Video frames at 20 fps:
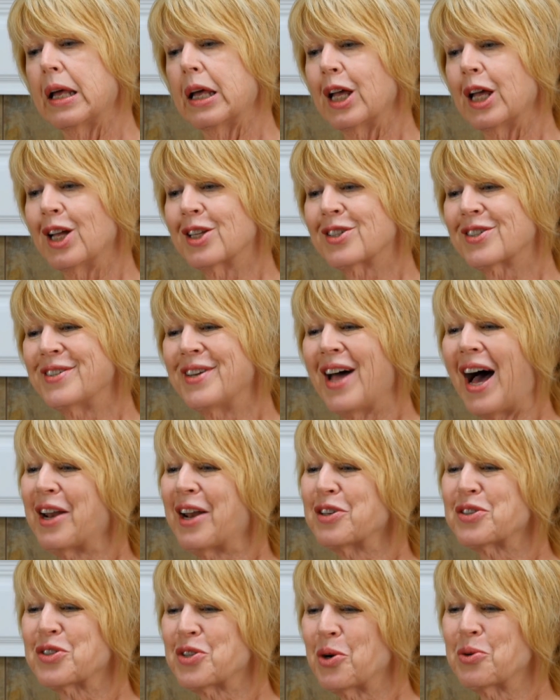It's not
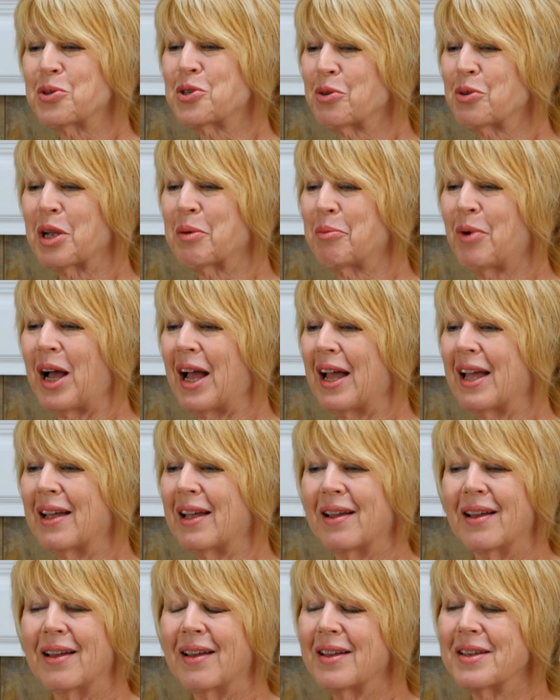as though during
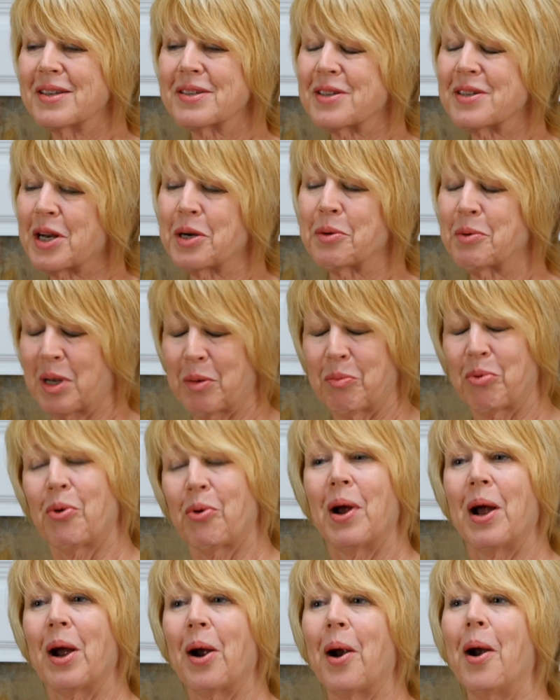my centering
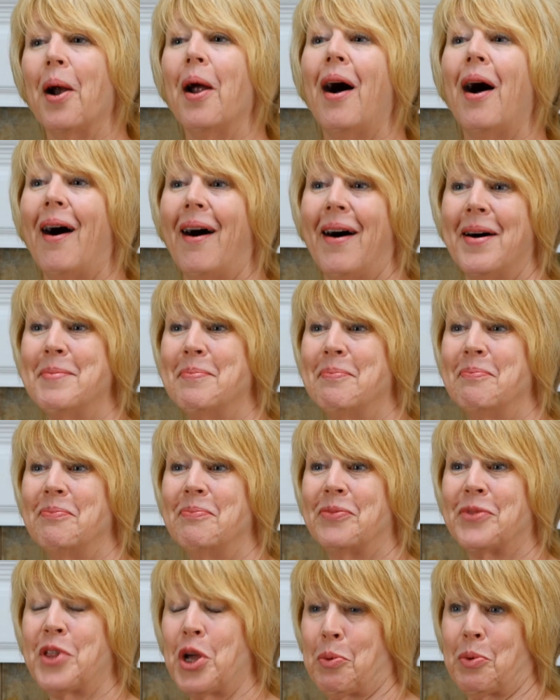prayer
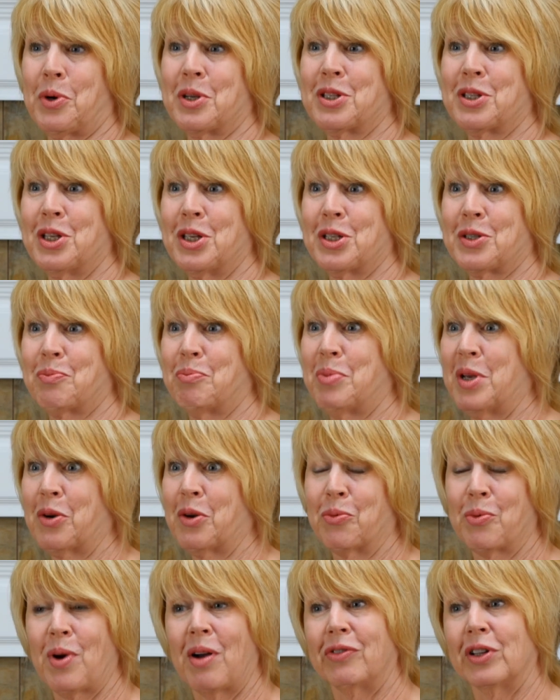there was this big
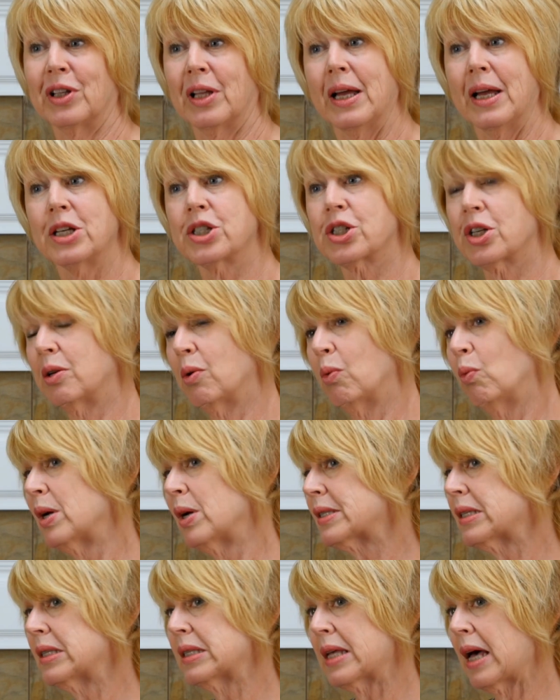revelation. It
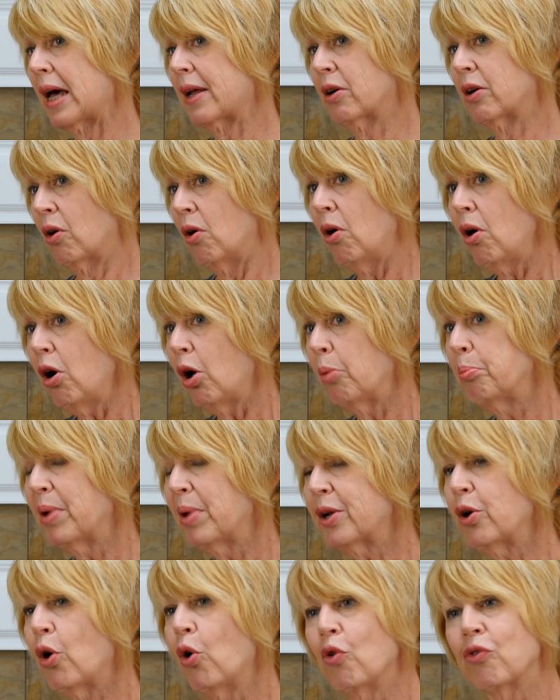wasn't that at all,
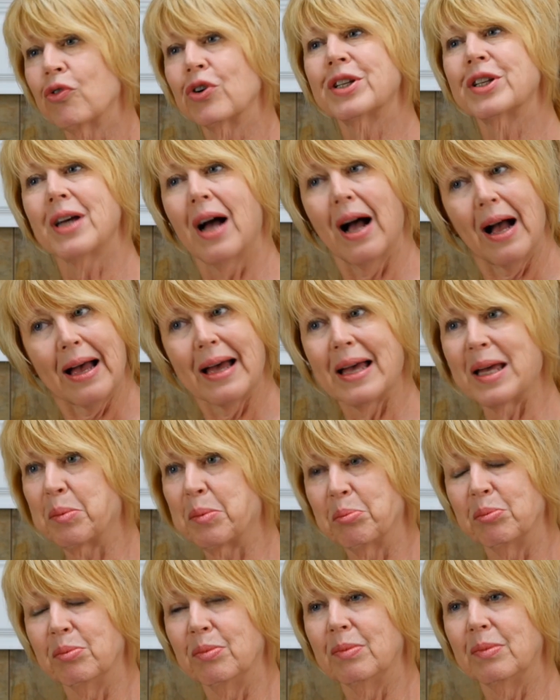but over
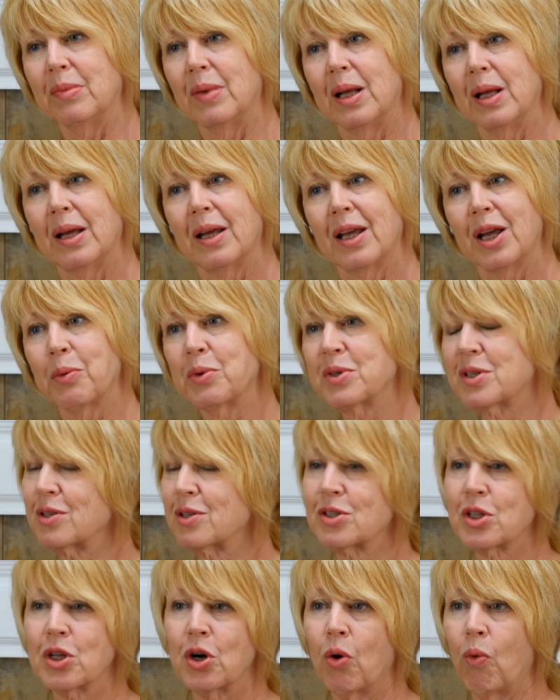time, it was
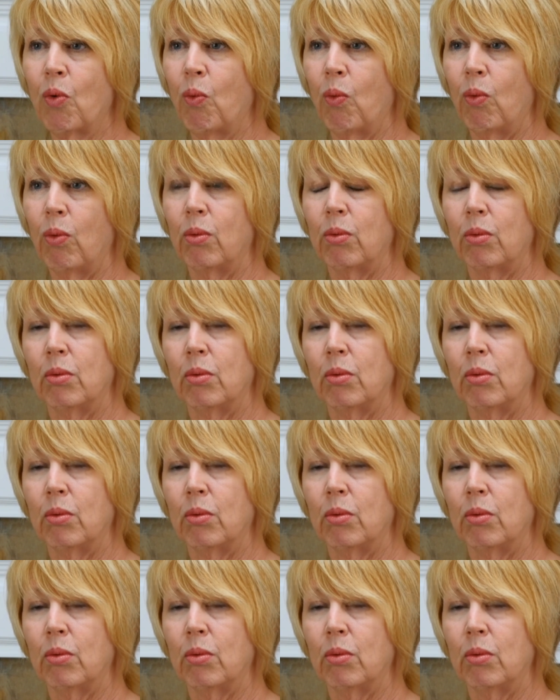as though